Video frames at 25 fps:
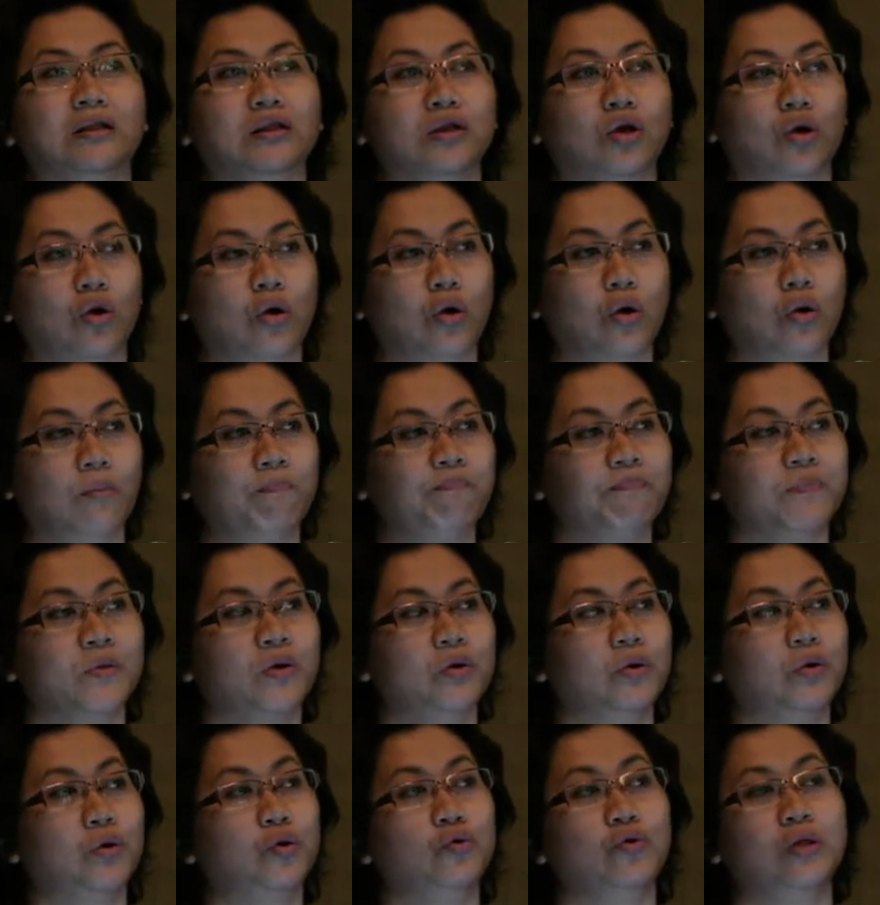know
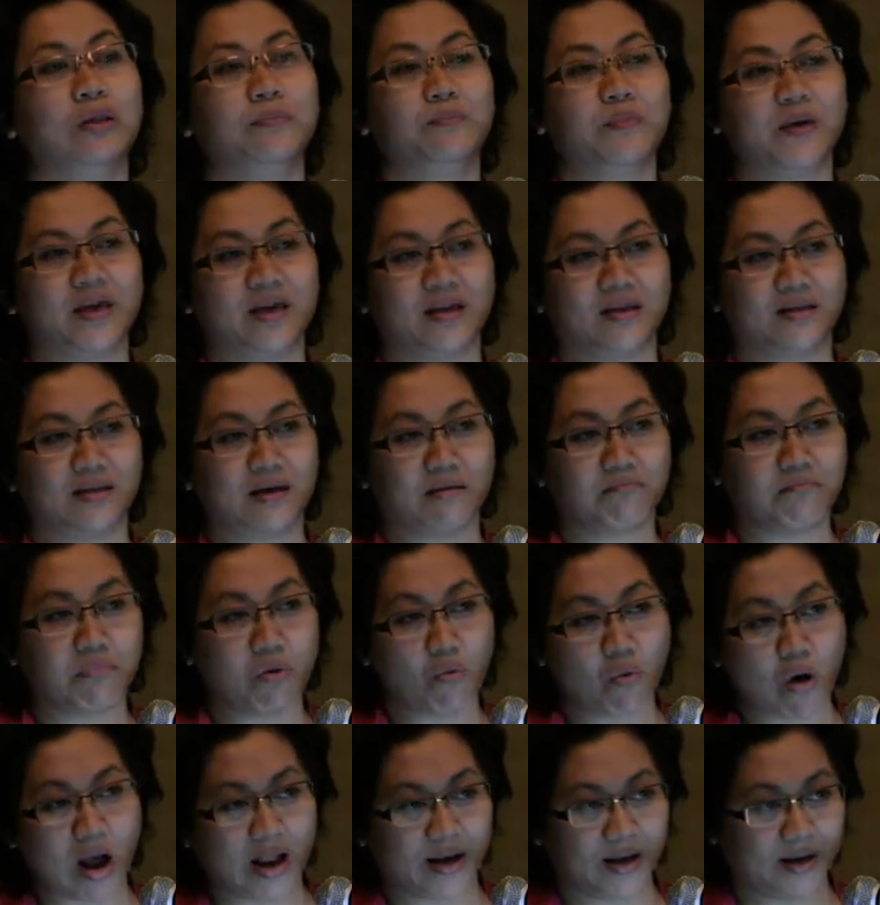who will be number
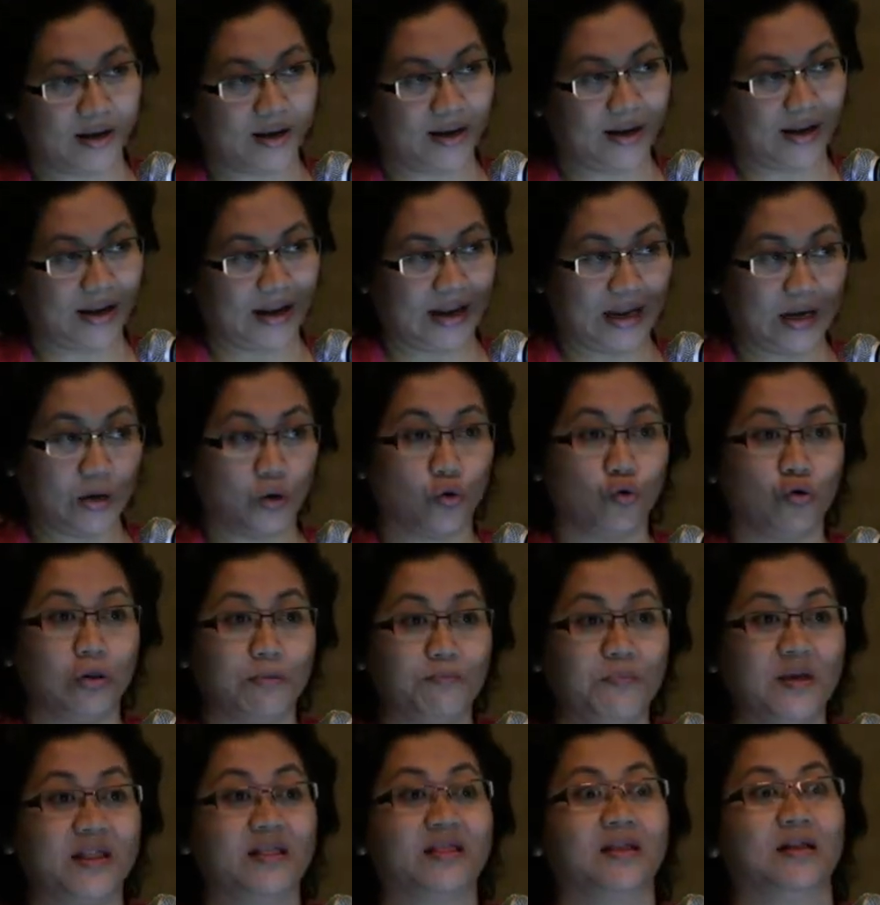1 and who will
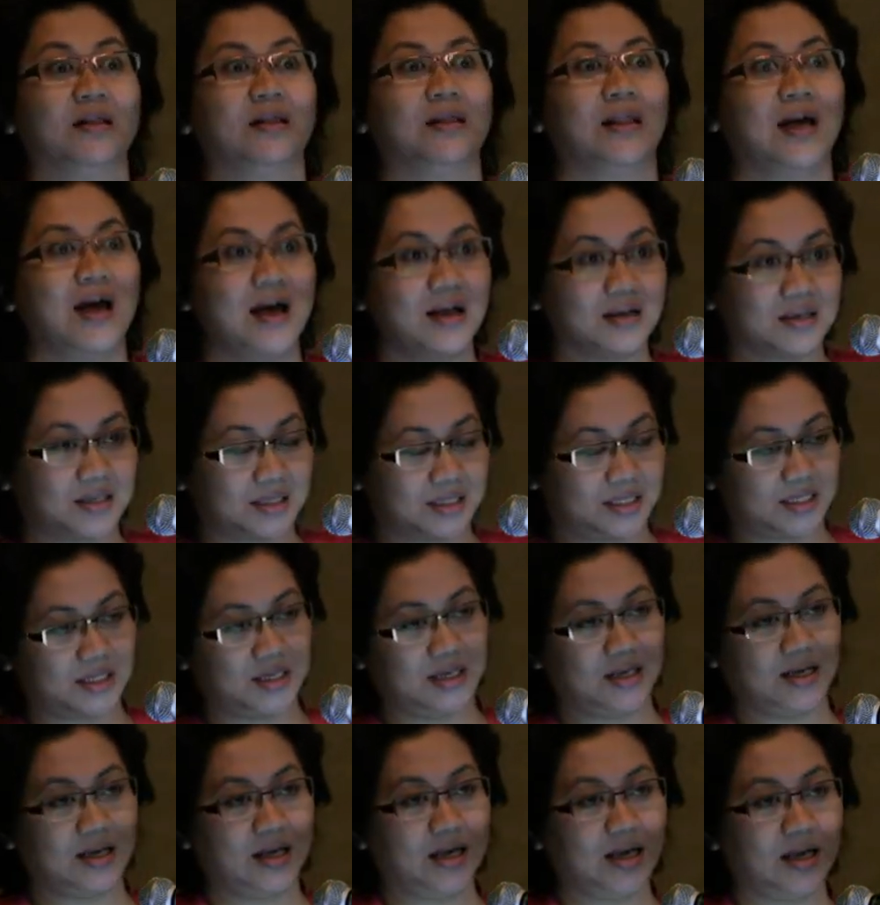be the last
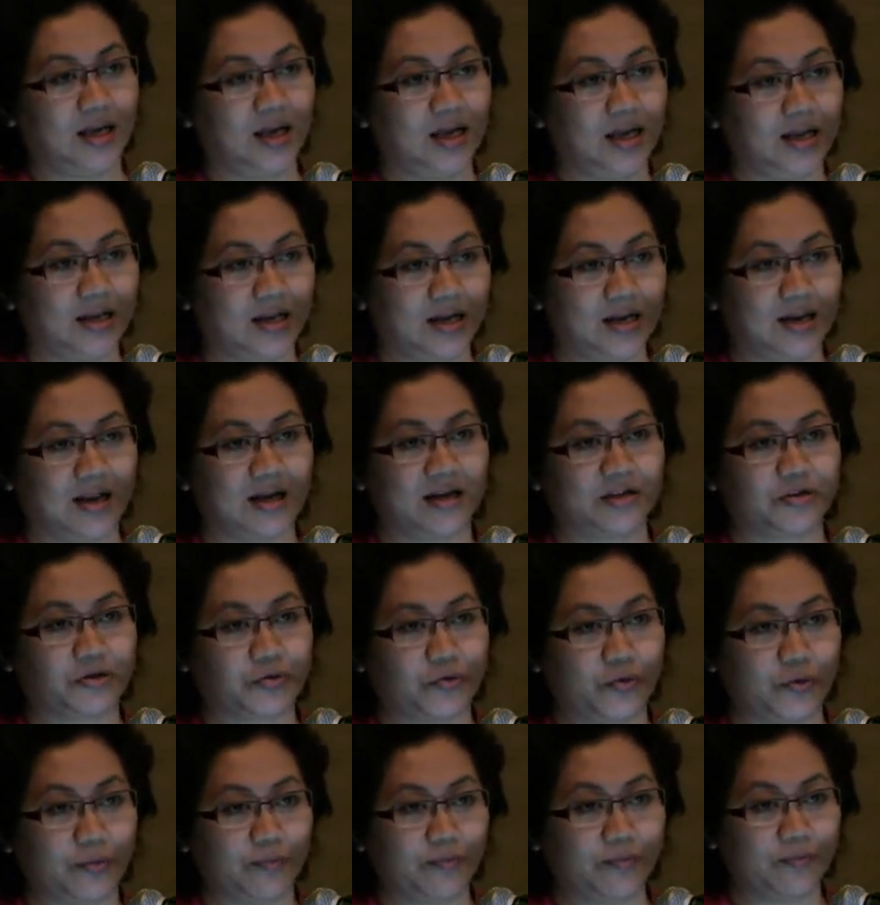in the
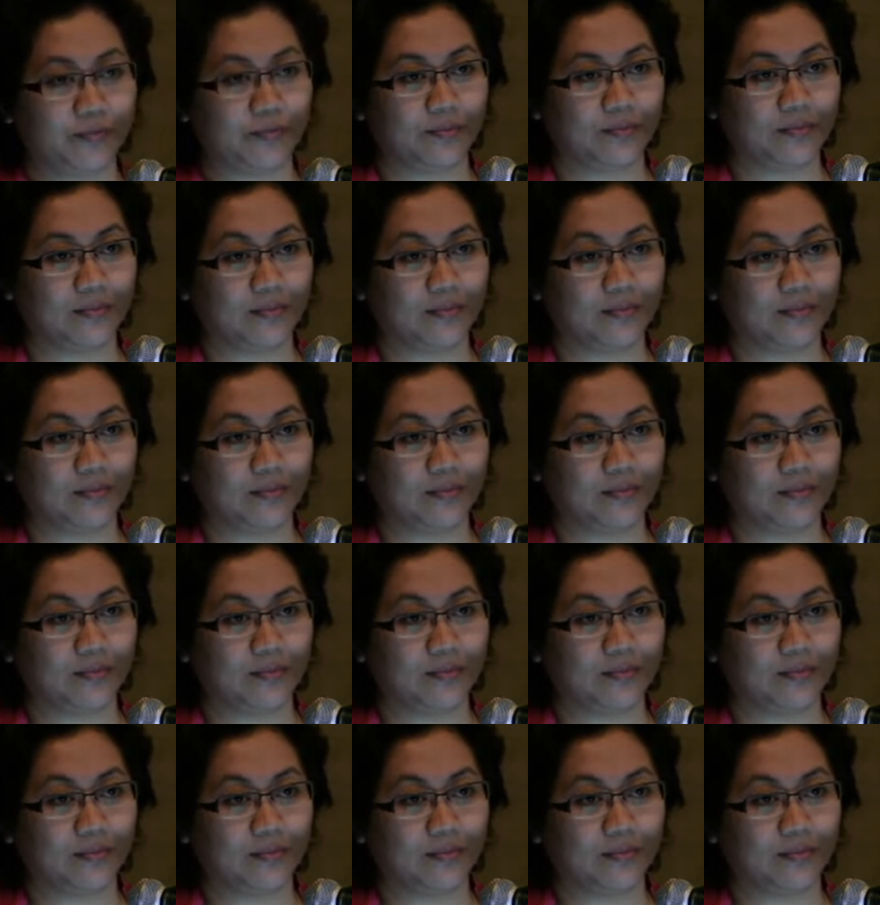classroom.